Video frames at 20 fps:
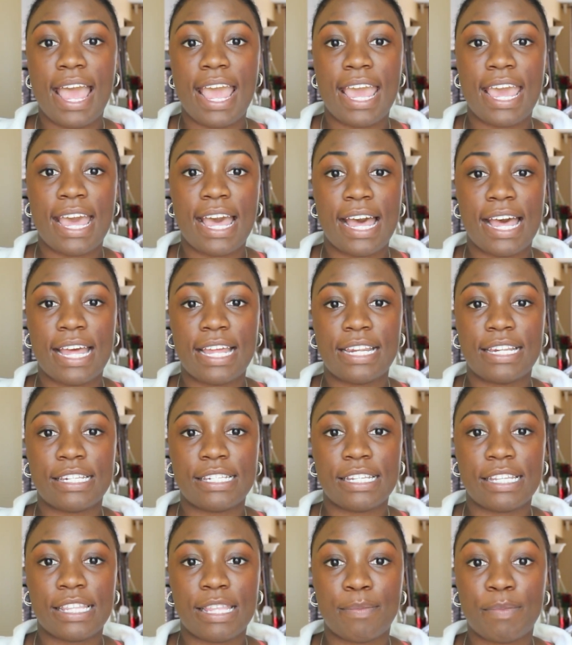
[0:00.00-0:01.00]

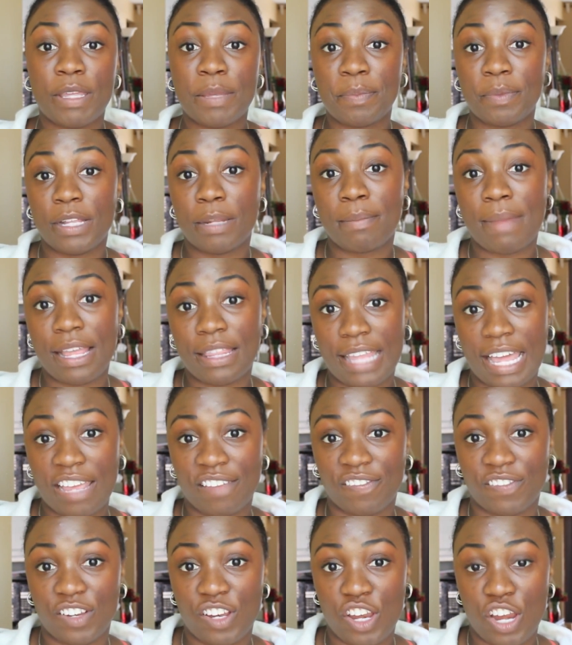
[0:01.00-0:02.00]
And the people in my
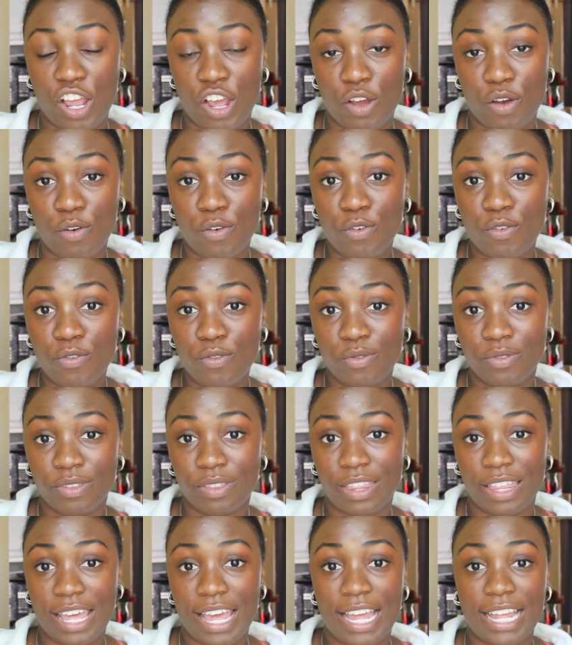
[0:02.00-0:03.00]
life know
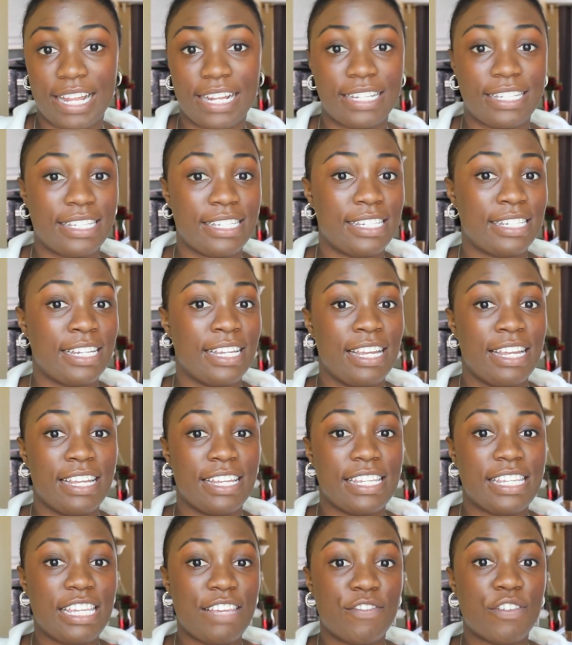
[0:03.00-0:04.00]
that
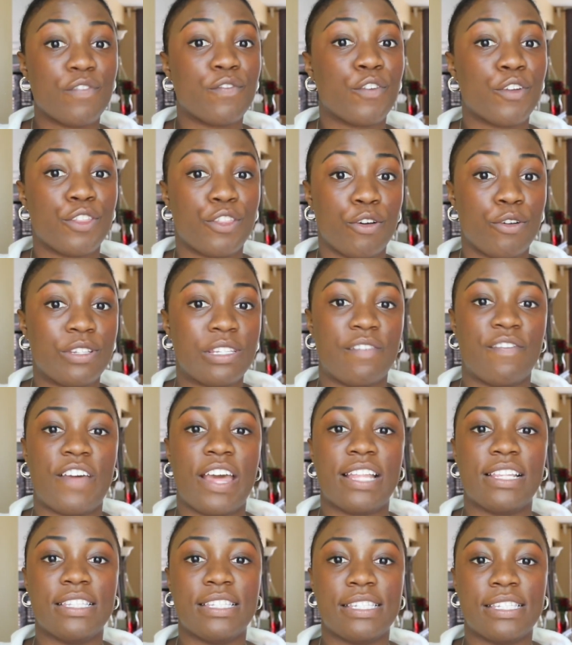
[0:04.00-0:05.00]
even for those
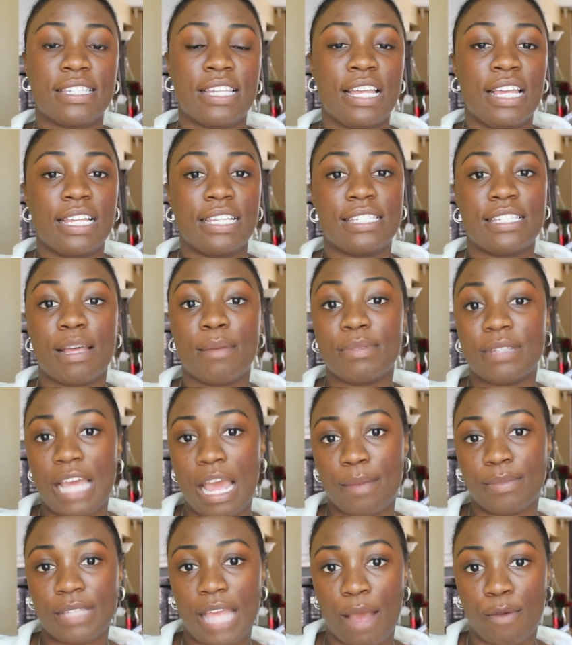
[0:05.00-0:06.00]
events,
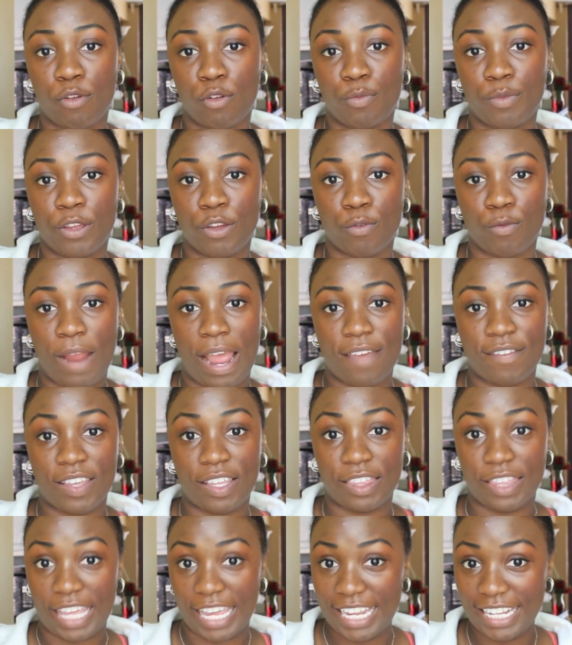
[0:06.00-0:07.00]
sometimes I will be
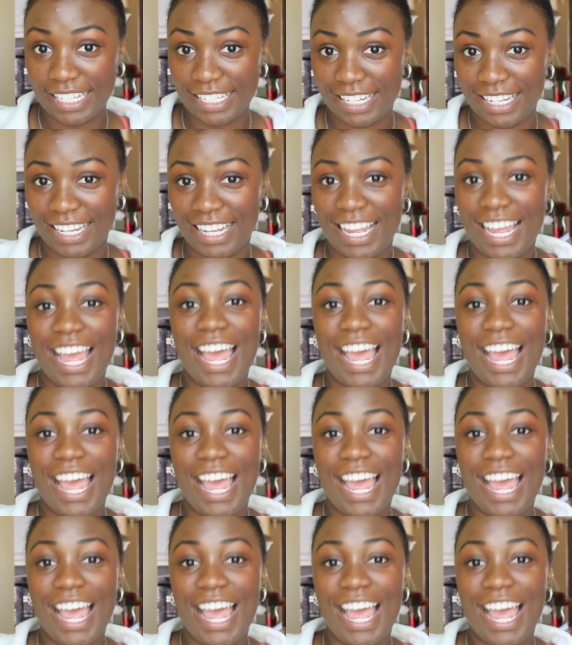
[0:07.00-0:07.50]
arriving late.